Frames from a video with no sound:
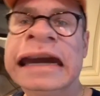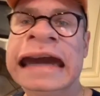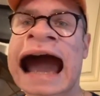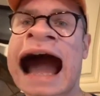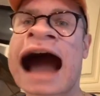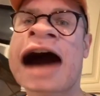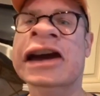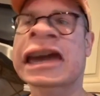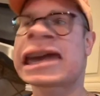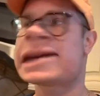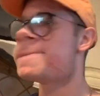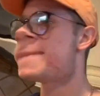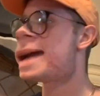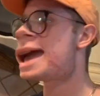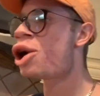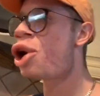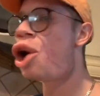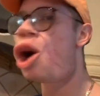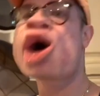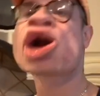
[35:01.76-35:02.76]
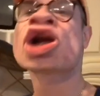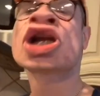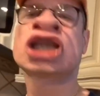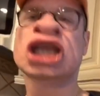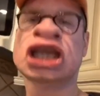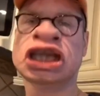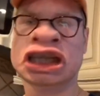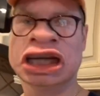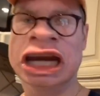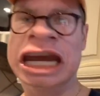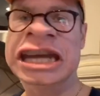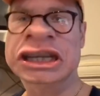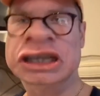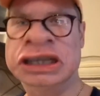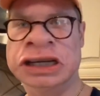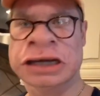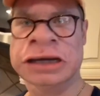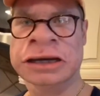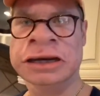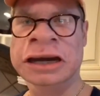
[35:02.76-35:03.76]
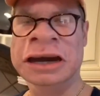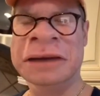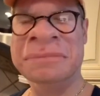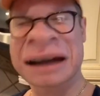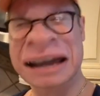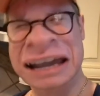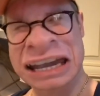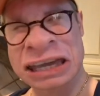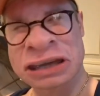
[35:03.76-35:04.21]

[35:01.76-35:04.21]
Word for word: cow, he make all of the cheese. But can